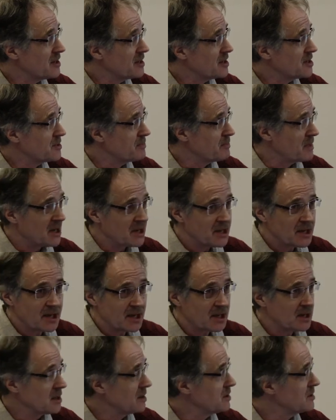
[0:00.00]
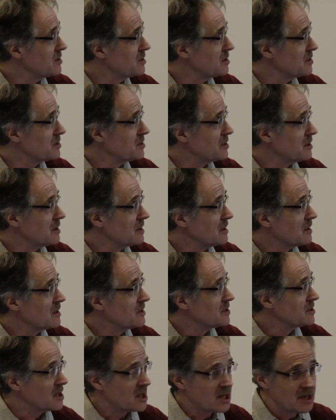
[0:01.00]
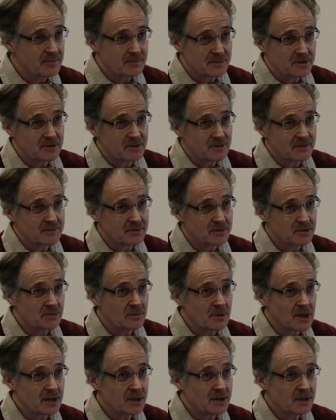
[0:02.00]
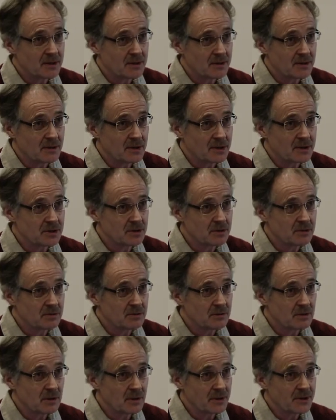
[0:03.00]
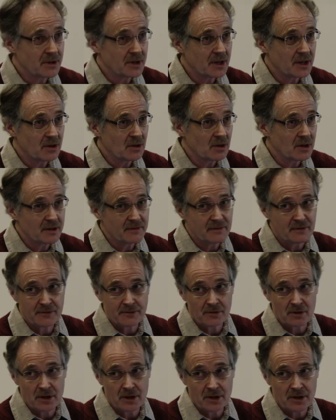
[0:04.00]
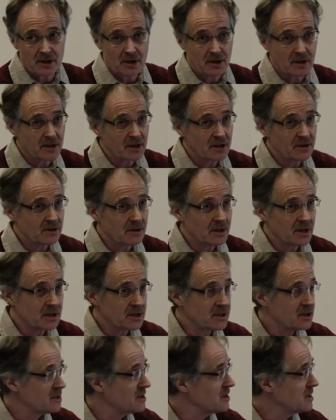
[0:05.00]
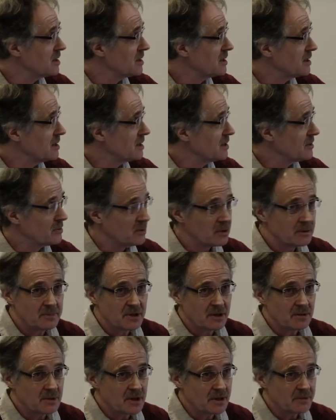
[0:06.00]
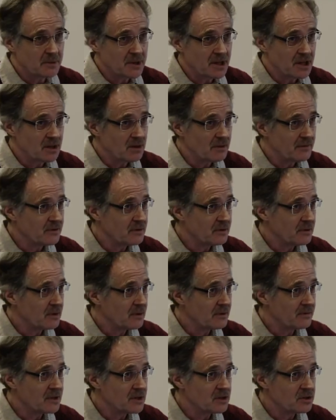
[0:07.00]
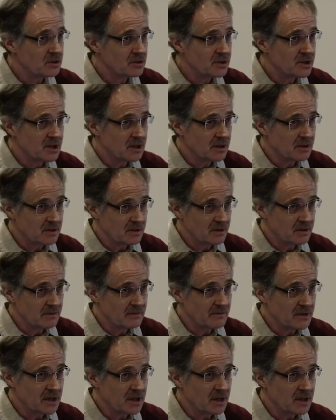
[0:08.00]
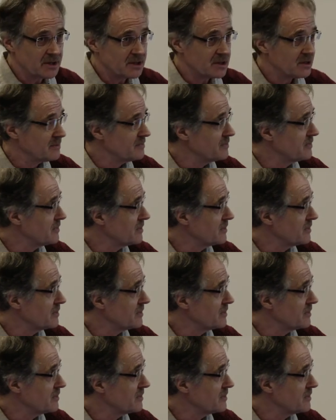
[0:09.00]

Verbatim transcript: spending time to 1 or 2 or 3 or even 4 o'clock in the night would be one way of reducing violence,